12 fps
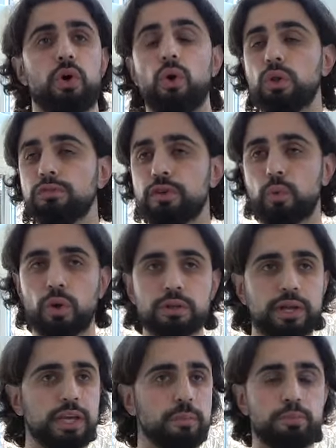All of the work
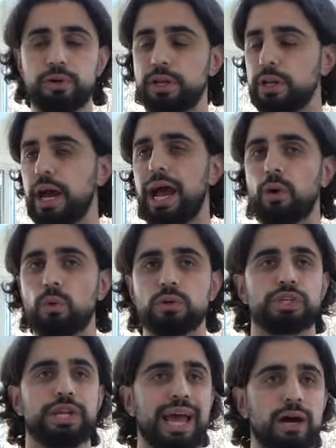that he had put in,
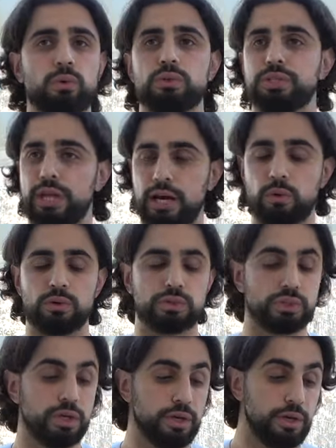hours and hours and hours,